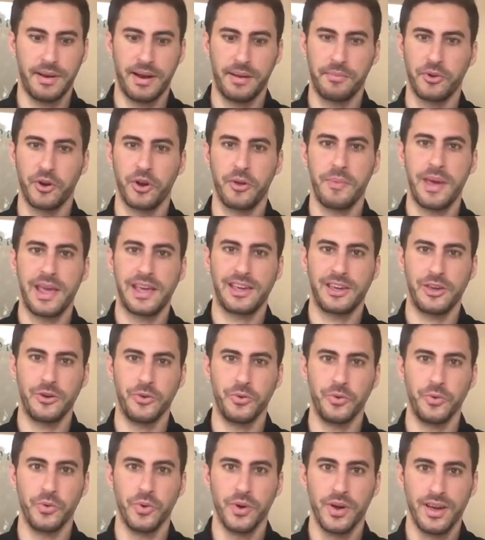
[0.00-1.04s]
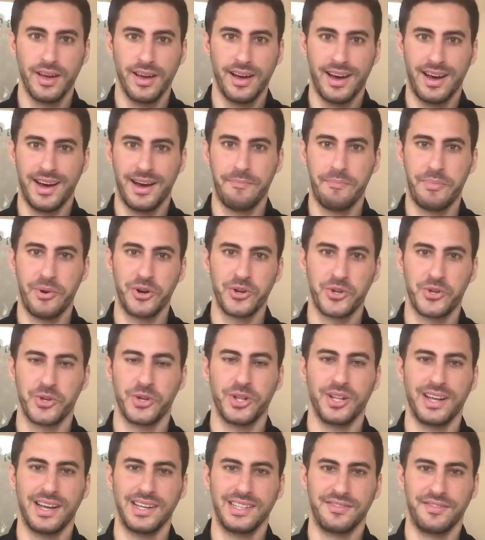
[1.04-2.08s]
and I'm gonna make you a
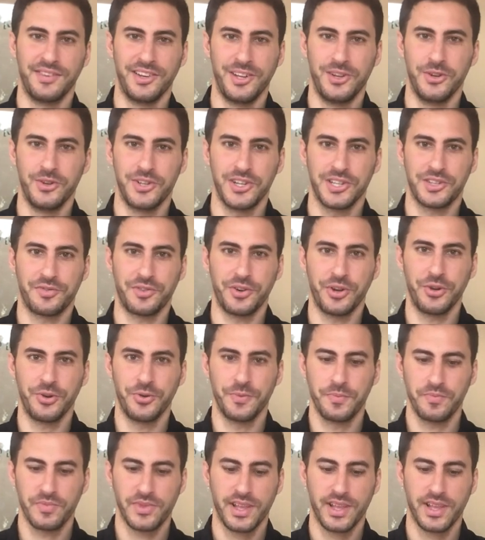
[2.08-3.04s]
personalized video just for you.